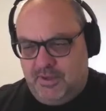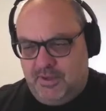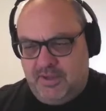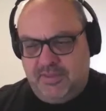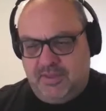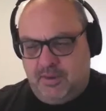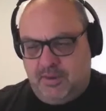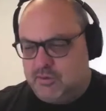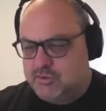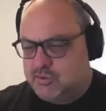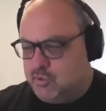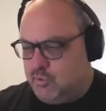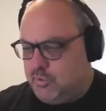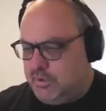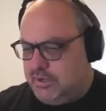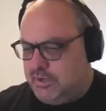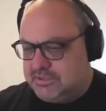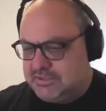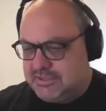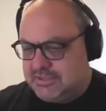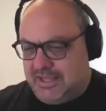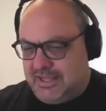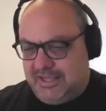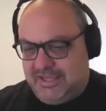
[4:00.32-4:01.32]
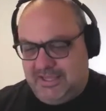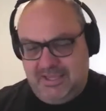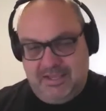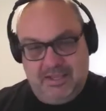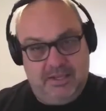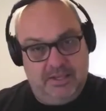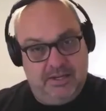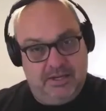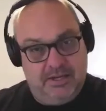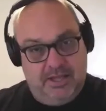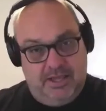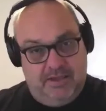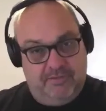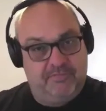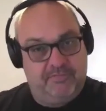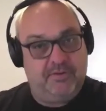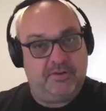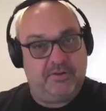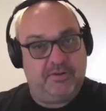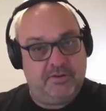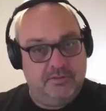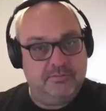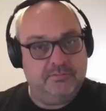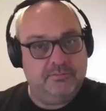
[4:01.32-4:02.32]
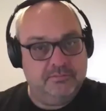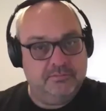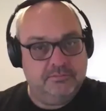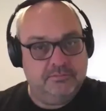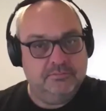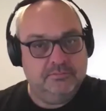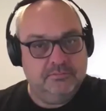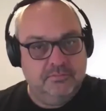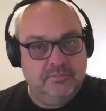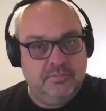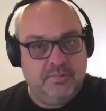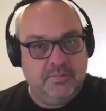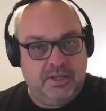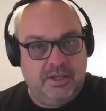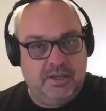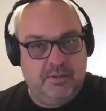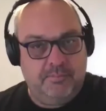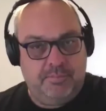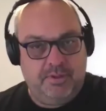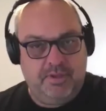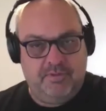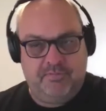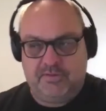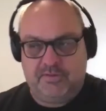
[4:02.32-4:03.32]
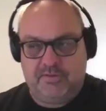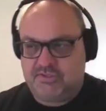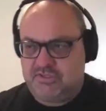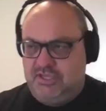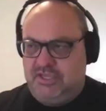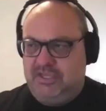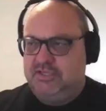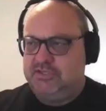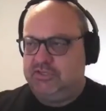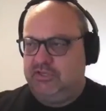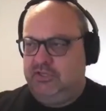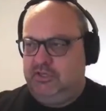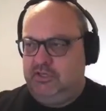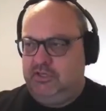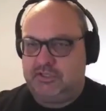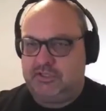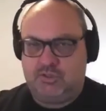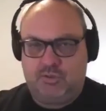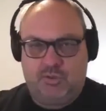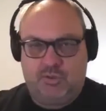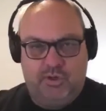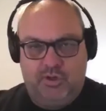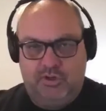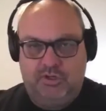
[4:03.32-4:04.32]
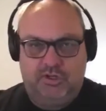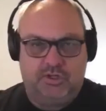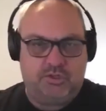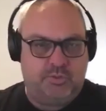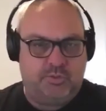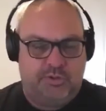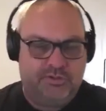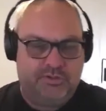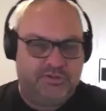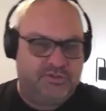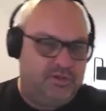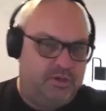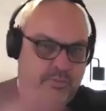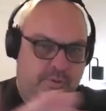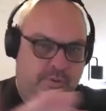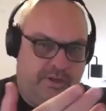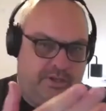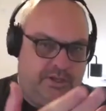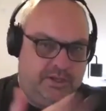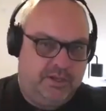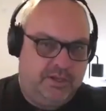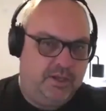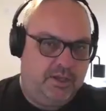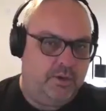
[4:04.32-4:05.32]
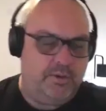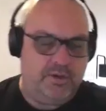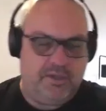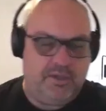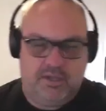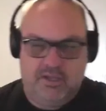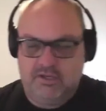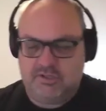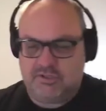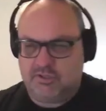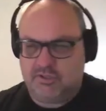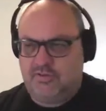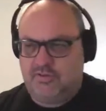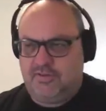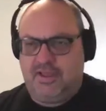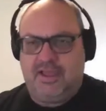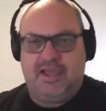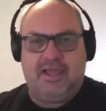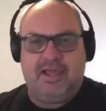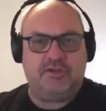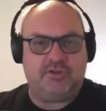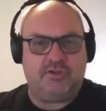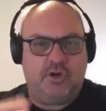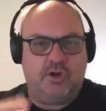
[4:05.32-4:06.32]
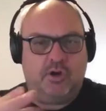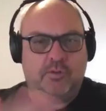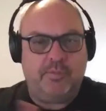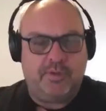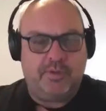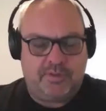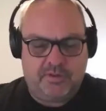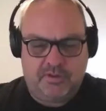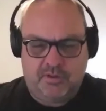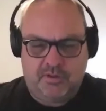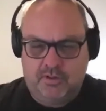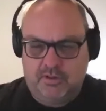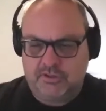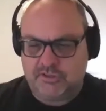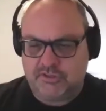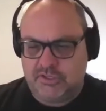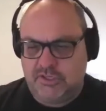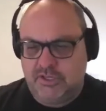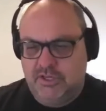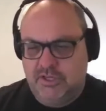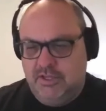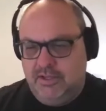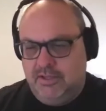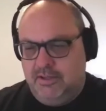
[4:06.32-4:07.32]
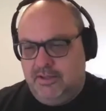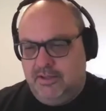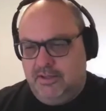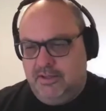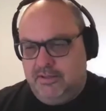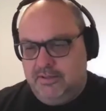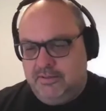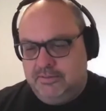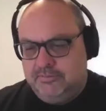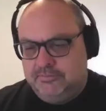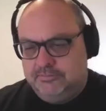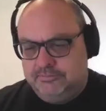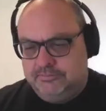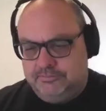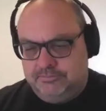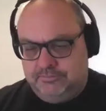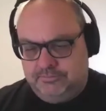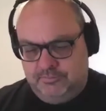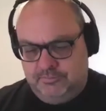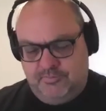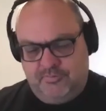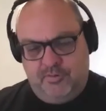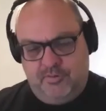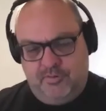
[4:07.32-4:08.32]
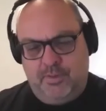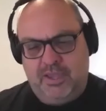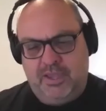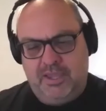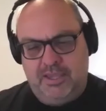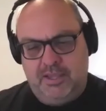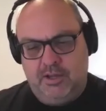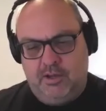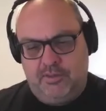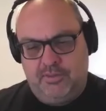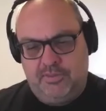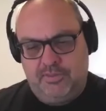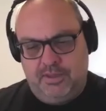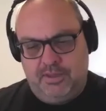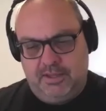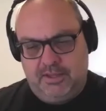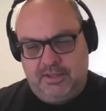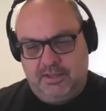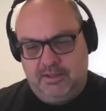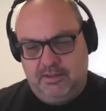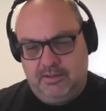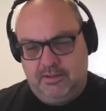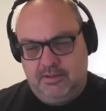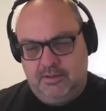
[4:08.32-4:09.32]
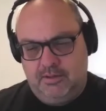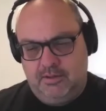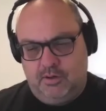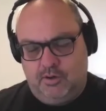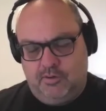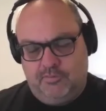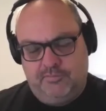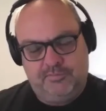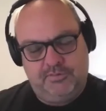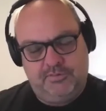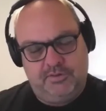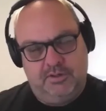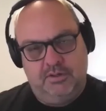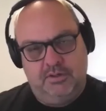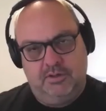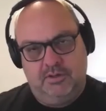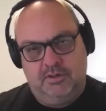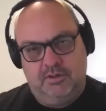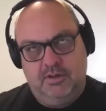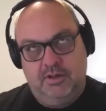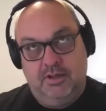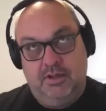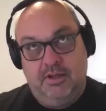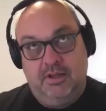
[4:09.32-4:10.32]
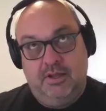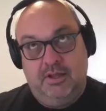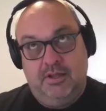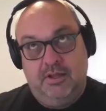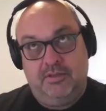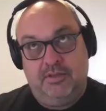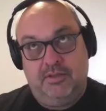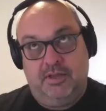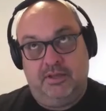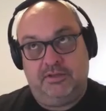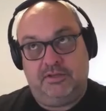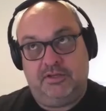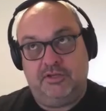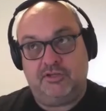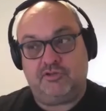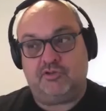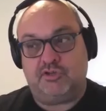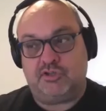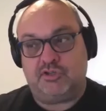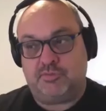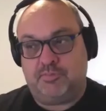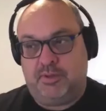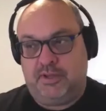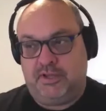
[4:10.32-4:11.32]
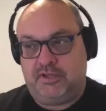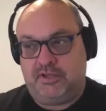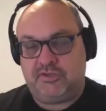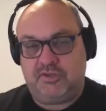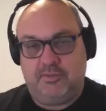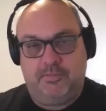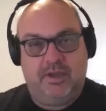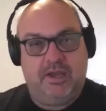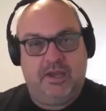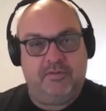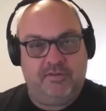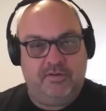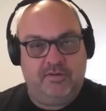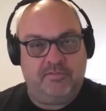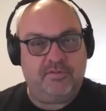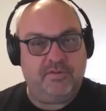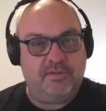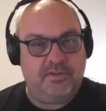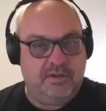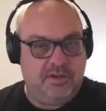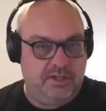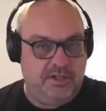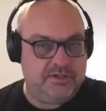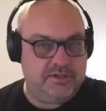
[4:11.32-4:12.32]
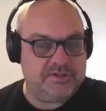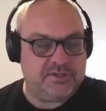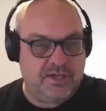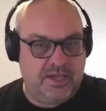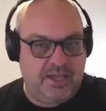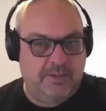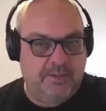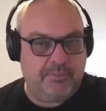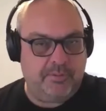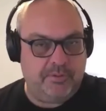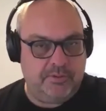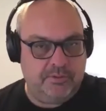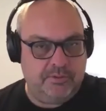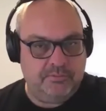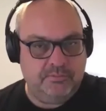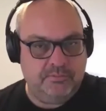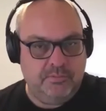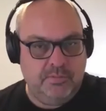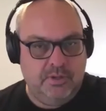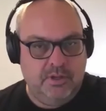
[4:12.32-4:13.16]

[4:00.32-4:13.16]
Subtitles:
me, that was always lacking in effort. Pivot's easy, is turn, you twist and away you go again, sort of the agile methodology. For me, I think often that disrespects the amount of effort that needs to happen.